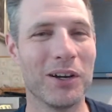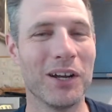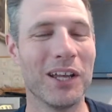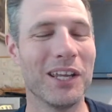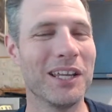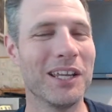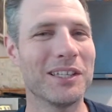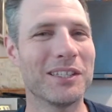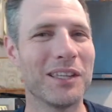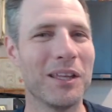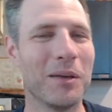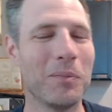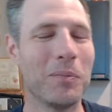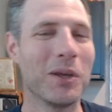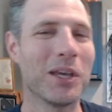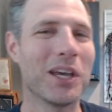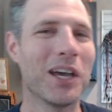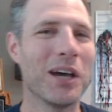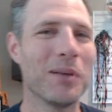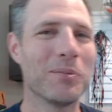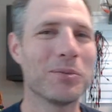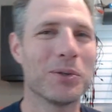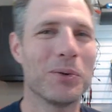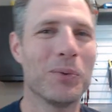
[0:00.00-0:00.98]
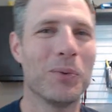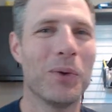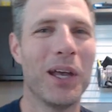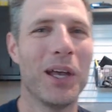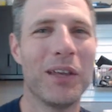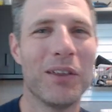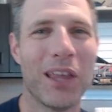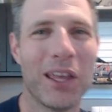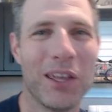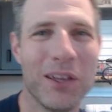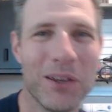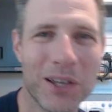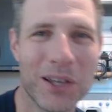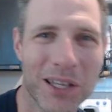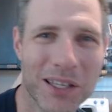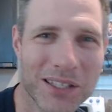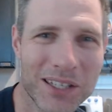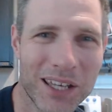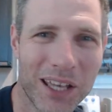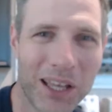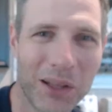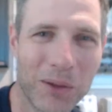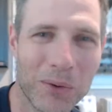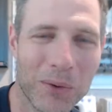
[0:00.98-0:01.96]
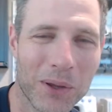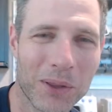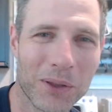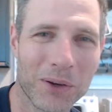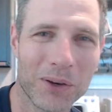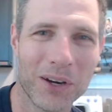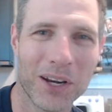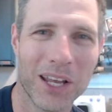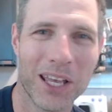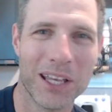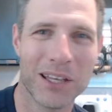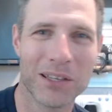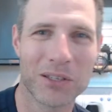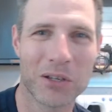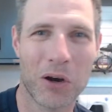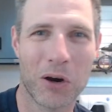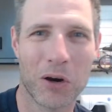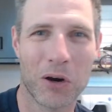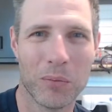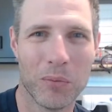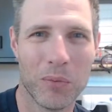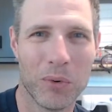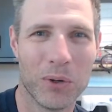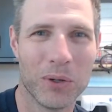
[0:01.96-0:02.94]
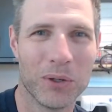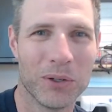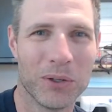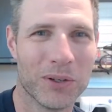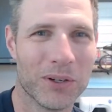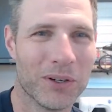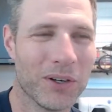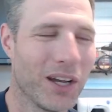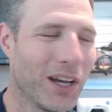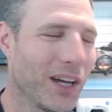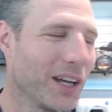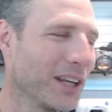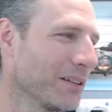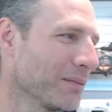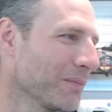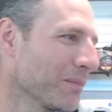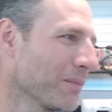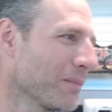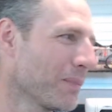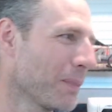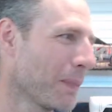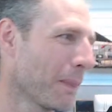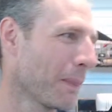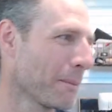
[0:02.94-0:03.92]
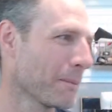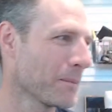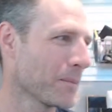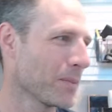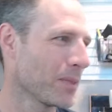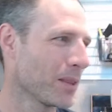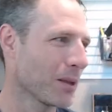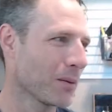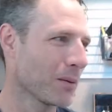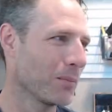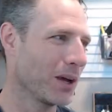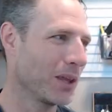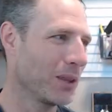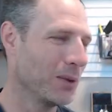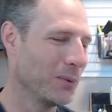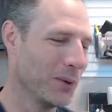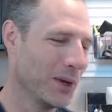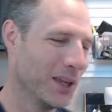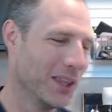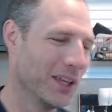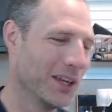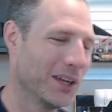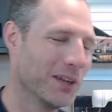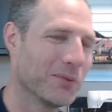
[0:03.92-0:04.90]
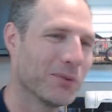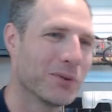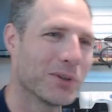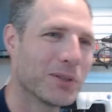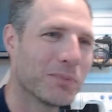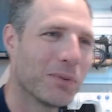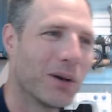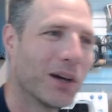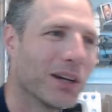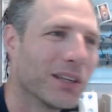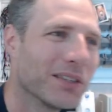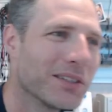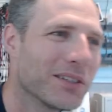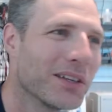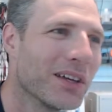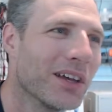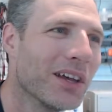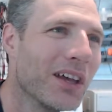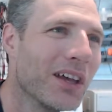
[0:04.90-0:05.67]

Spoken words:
And it becomes a way that you can tell whether an egg is hard-boiled or not by the way that it responds.